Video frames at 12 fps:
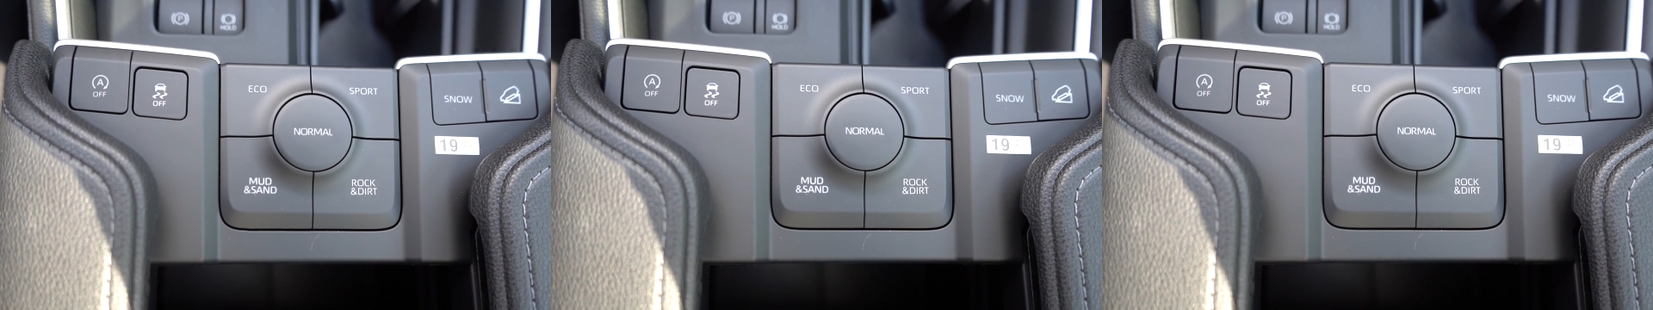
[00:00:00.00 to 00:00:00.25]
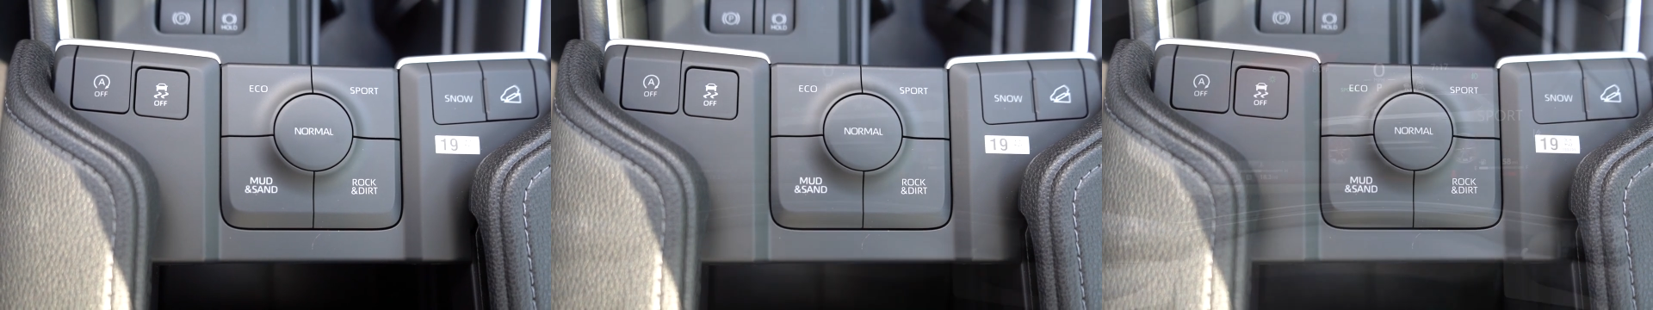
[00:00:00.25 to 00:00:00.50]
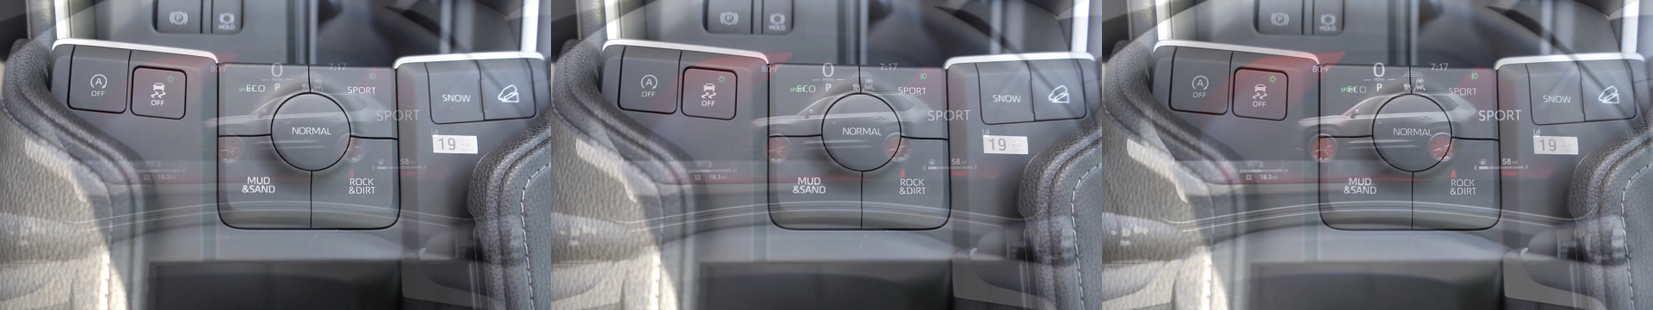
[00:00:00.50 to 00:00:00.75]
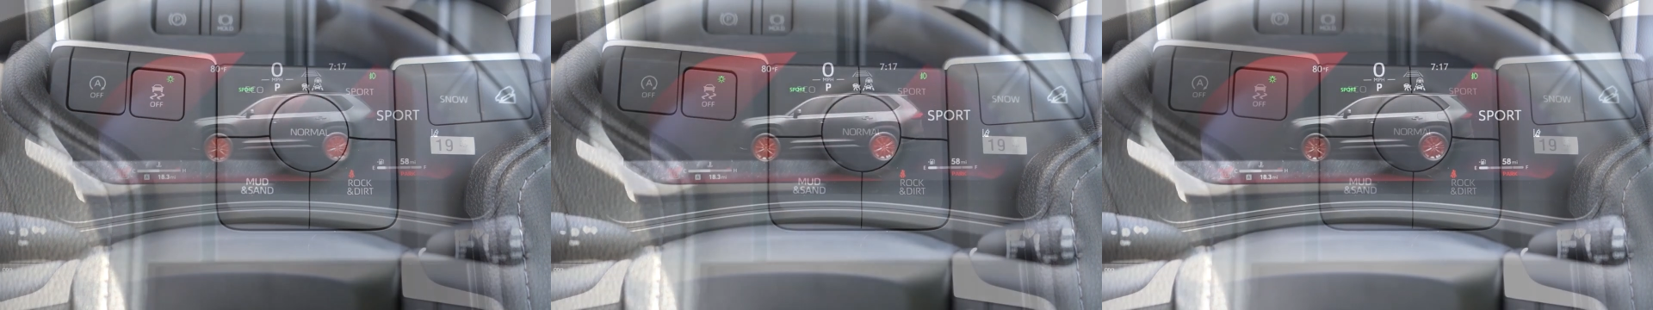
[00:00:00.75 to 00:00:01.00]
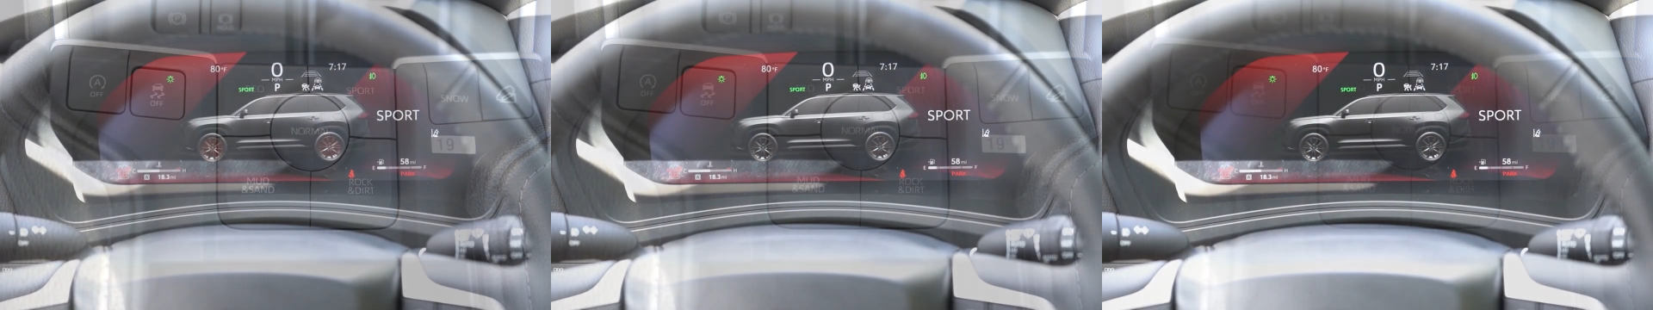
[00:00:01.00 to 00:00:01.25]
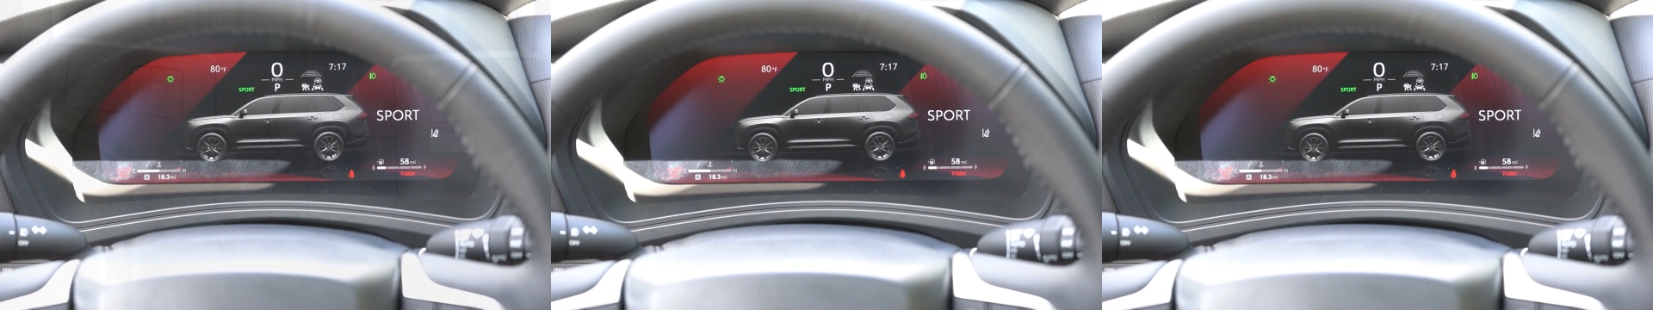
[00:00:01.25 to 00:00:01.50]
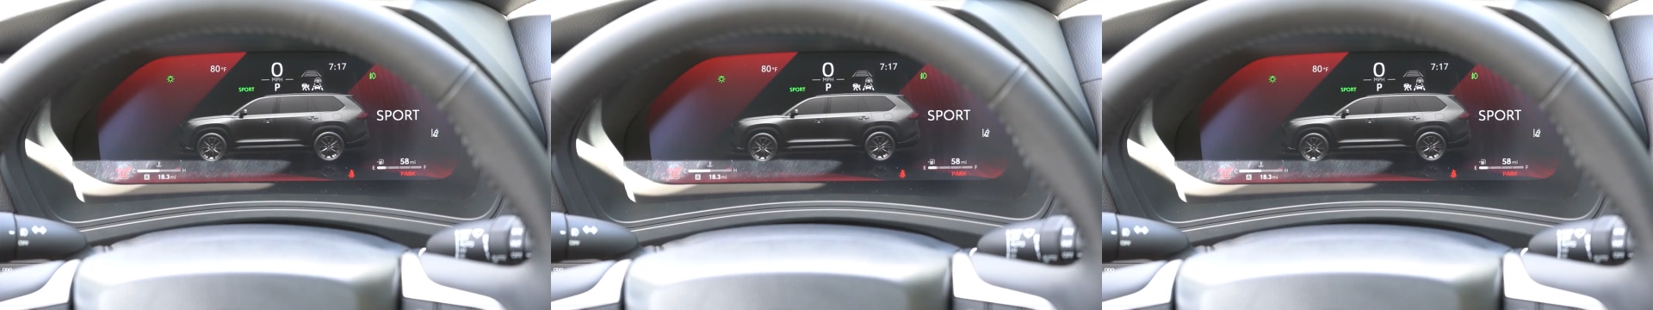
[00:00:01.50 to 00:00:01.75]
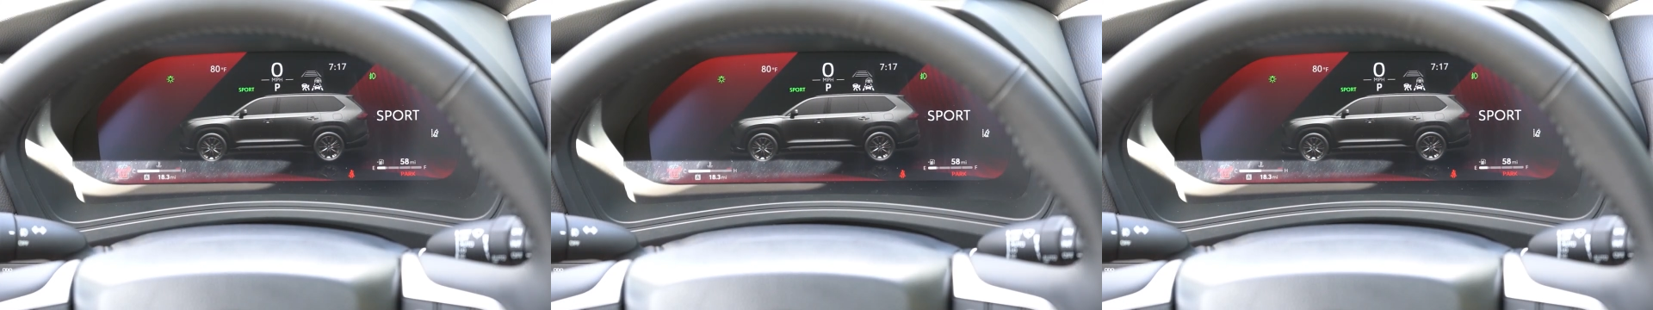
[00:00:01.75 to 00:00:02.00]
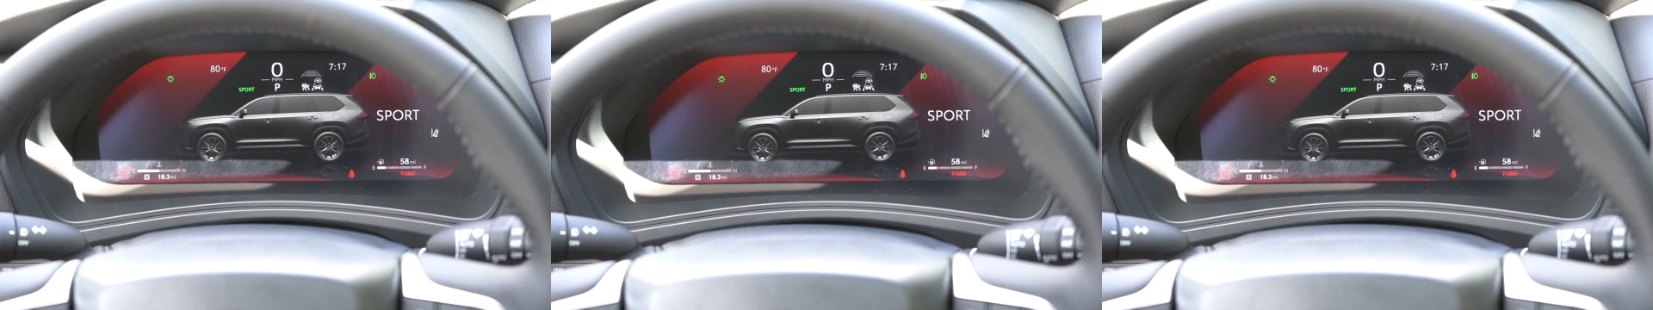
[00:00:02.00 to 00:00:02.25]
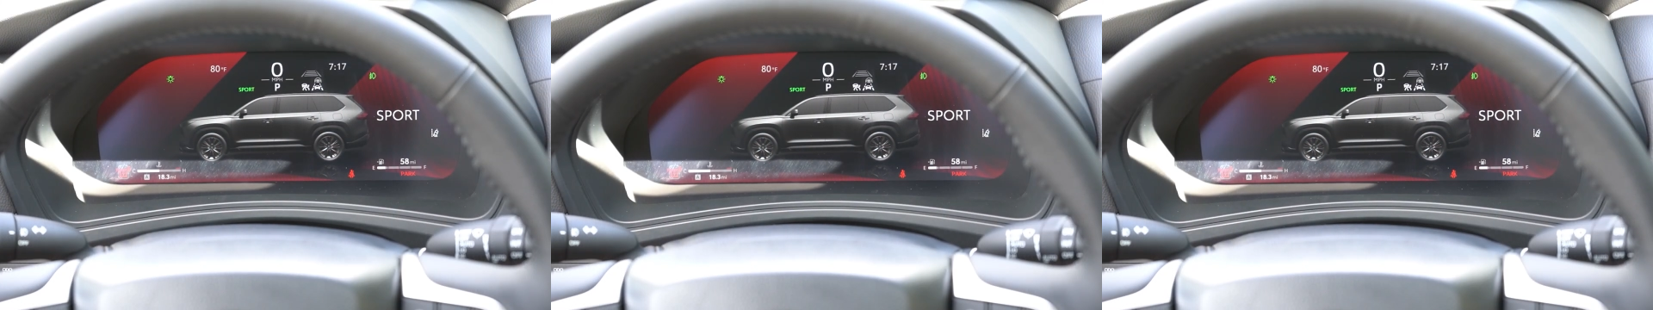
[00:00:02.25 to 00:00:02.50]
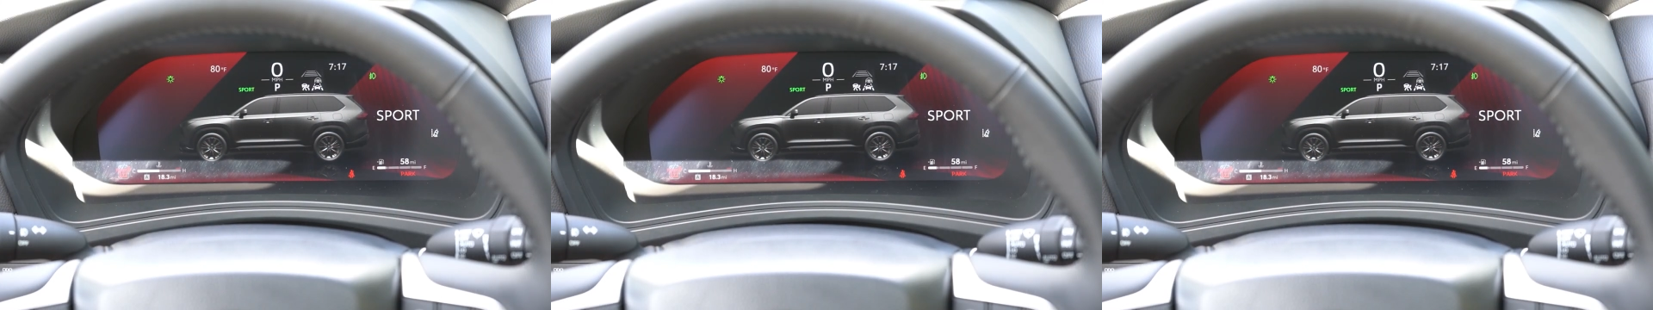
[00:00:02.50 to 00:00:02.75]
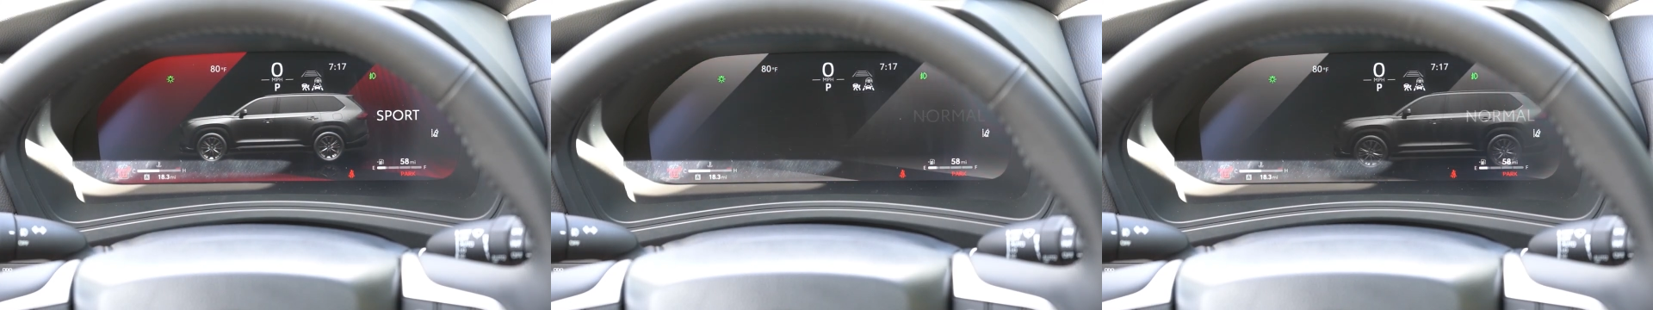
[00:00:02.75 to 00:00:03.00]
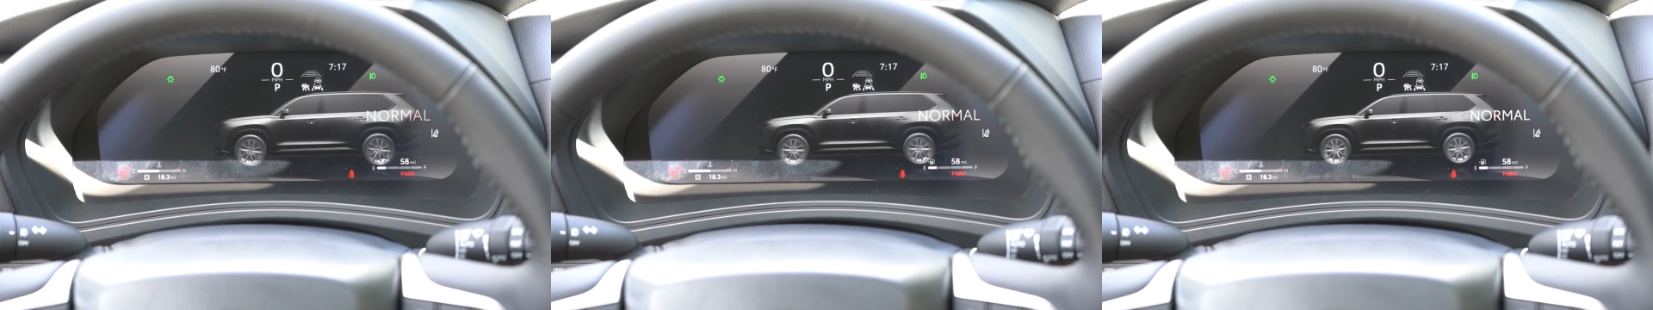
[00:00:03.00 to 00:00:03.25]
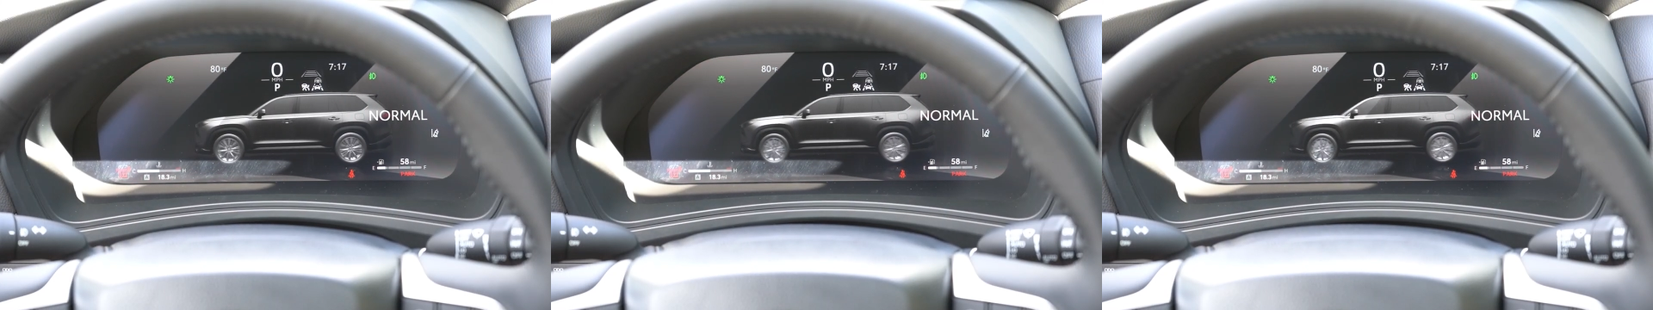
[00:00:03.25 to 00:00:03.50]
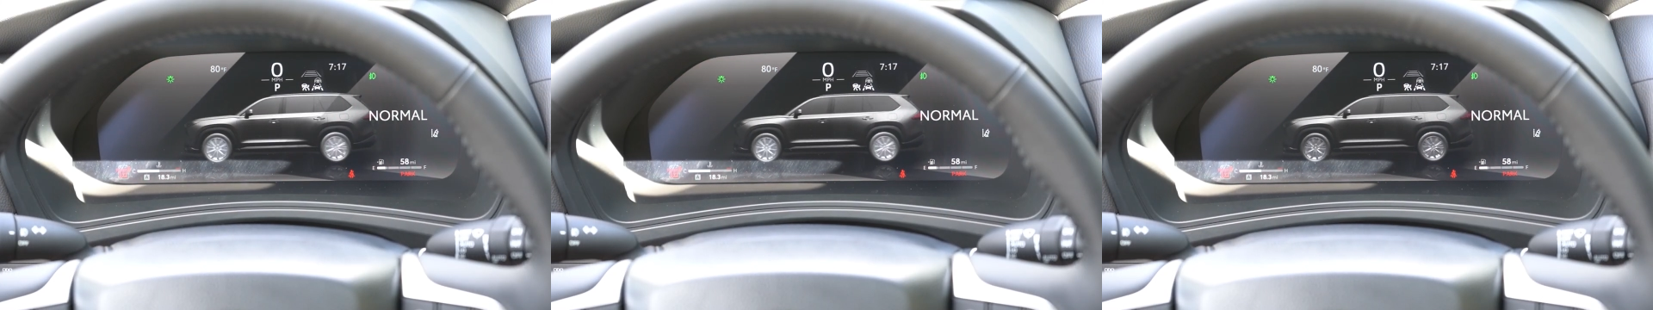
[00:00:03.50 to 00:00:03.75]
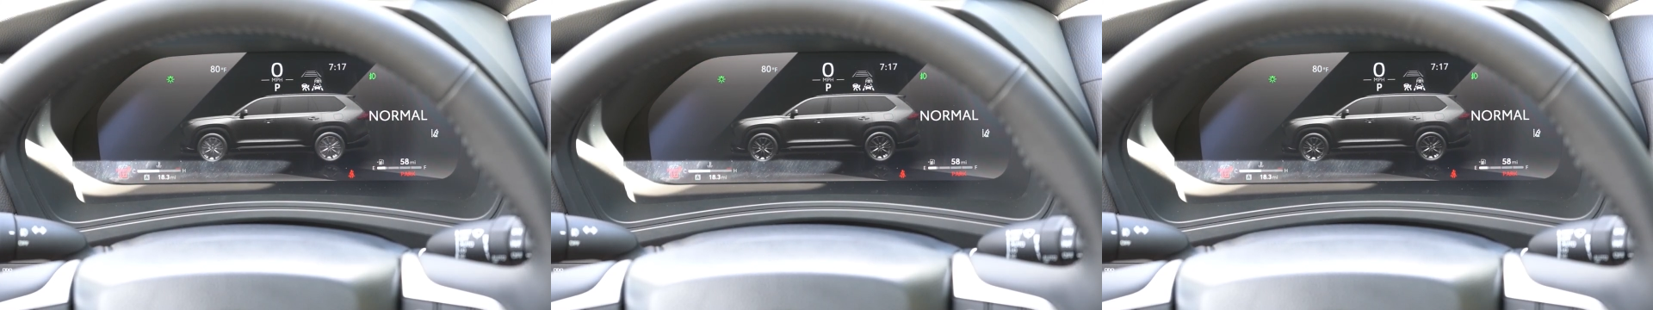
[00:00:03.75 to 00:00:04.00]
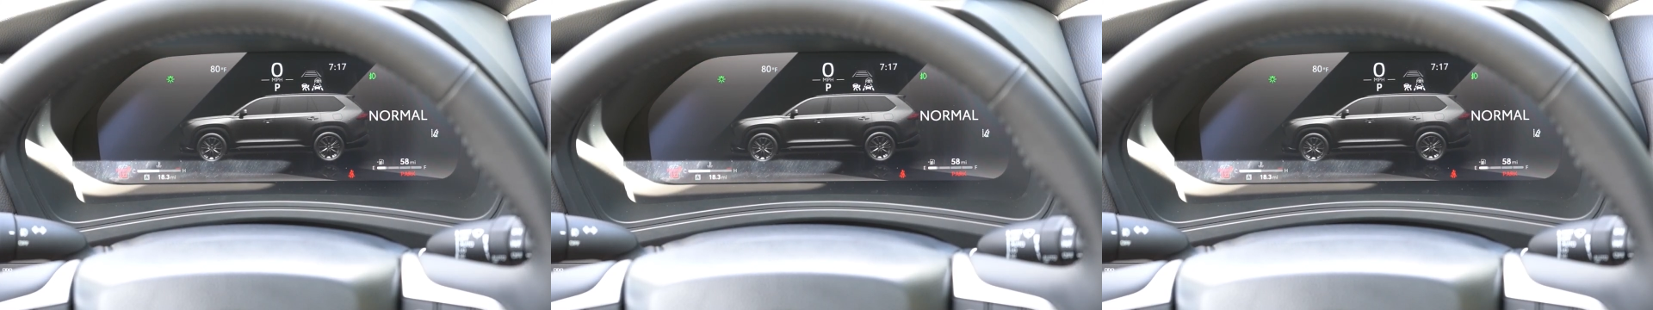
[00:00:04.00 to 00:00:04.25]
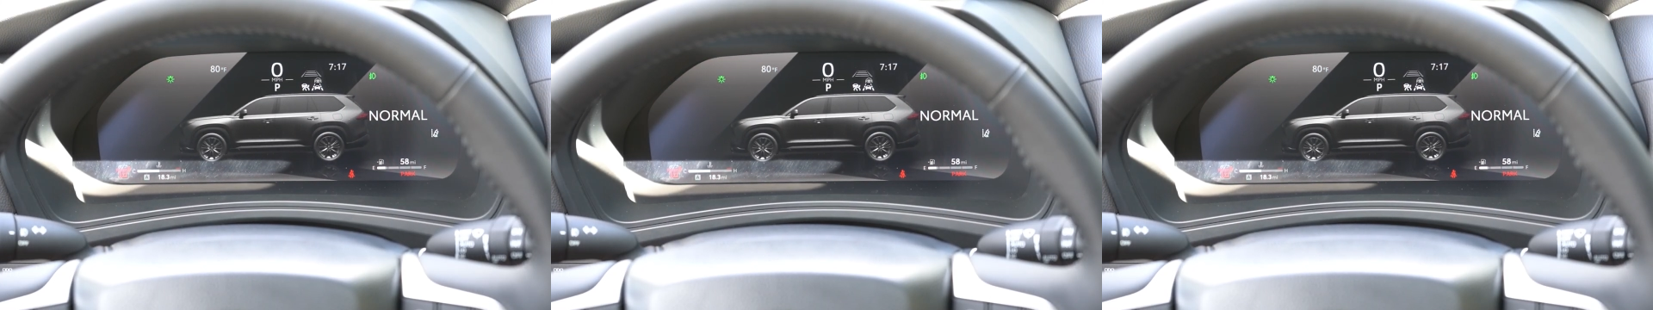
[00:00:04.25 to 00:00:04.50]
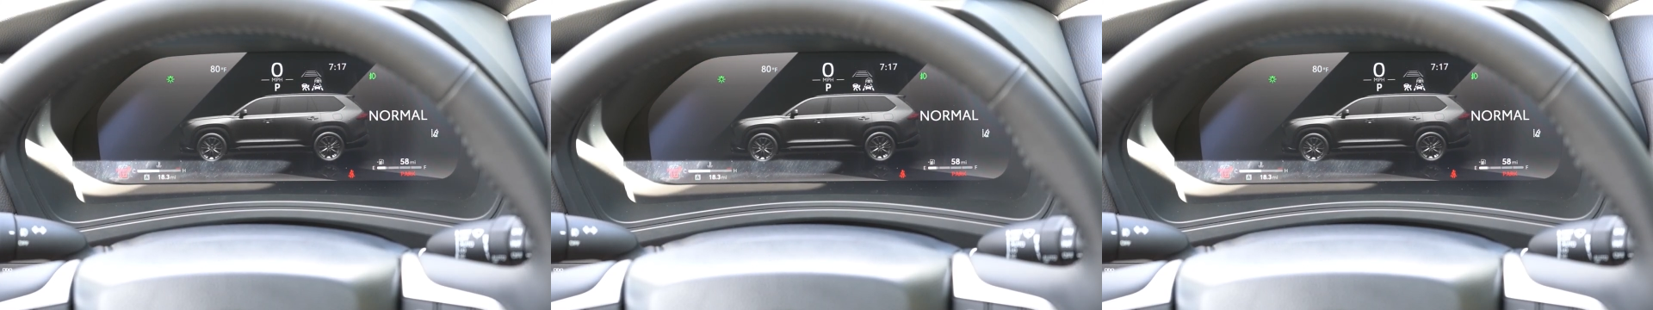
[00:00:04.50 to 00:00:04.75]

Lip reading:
No face is visible, so there are no lips to read.